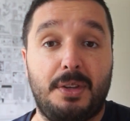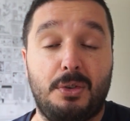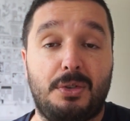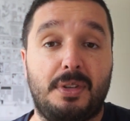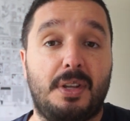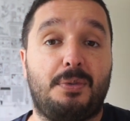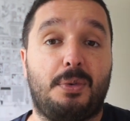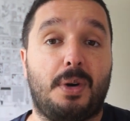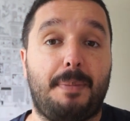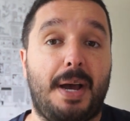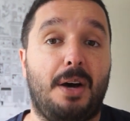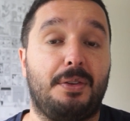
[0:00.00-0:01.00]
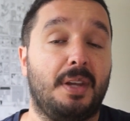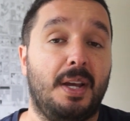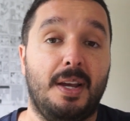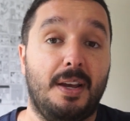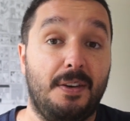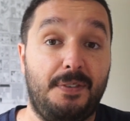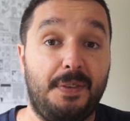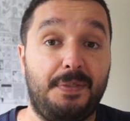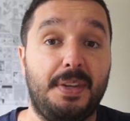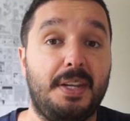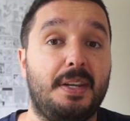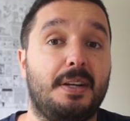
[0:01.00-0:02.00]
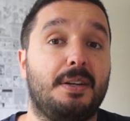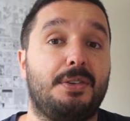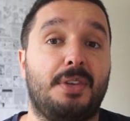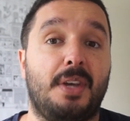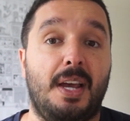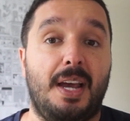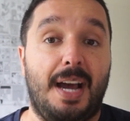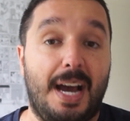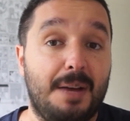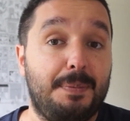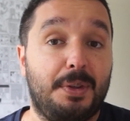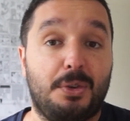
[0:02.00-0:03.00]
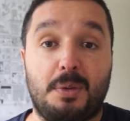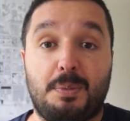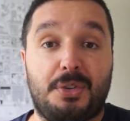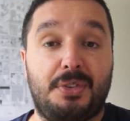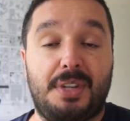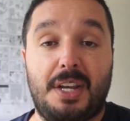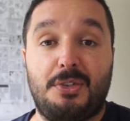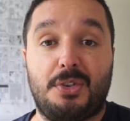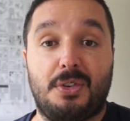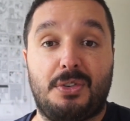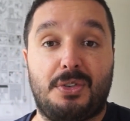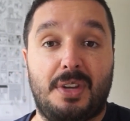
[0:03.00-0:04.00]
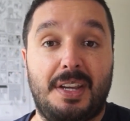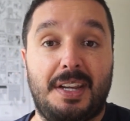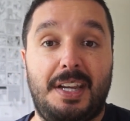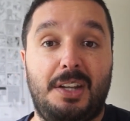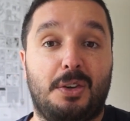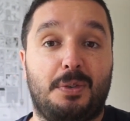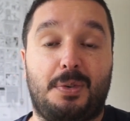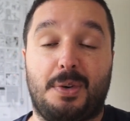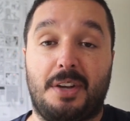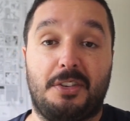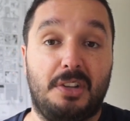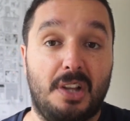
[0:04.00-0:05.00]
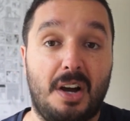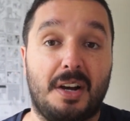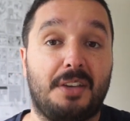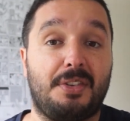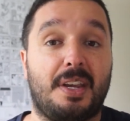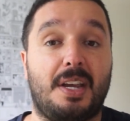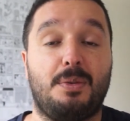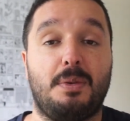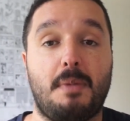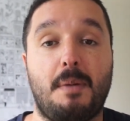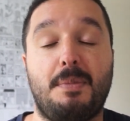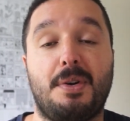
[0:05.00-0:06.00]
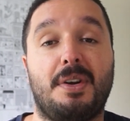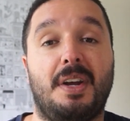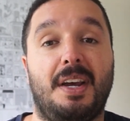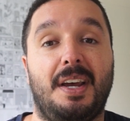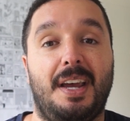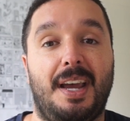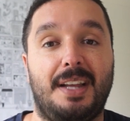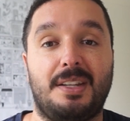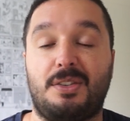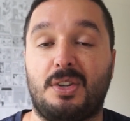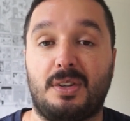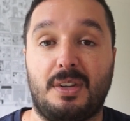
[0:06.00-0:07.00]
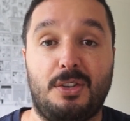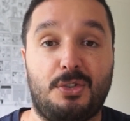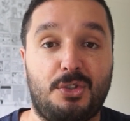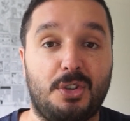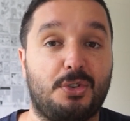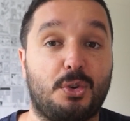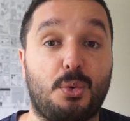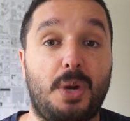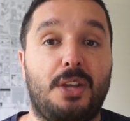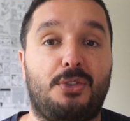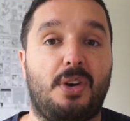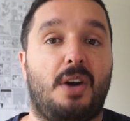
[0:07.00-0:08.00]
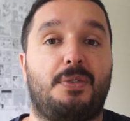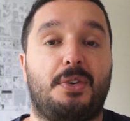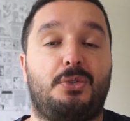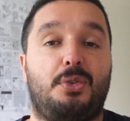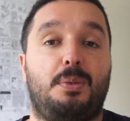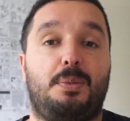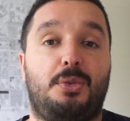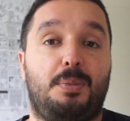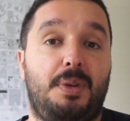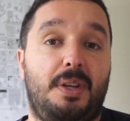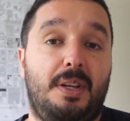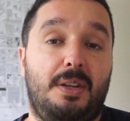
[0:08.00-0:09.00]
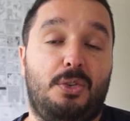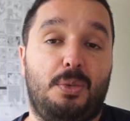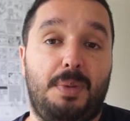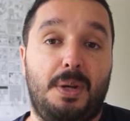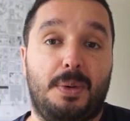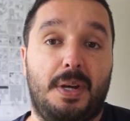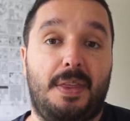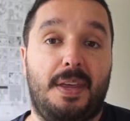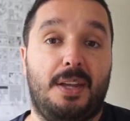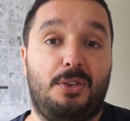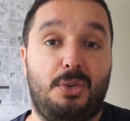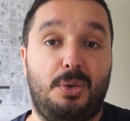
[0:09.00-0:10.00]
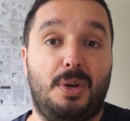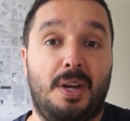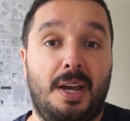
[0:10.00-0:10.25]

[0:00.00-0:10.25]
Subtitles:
using it for about 15 years. I've been doing presentations in Keynote for as long as I can remember, and it's just a great software to be with and to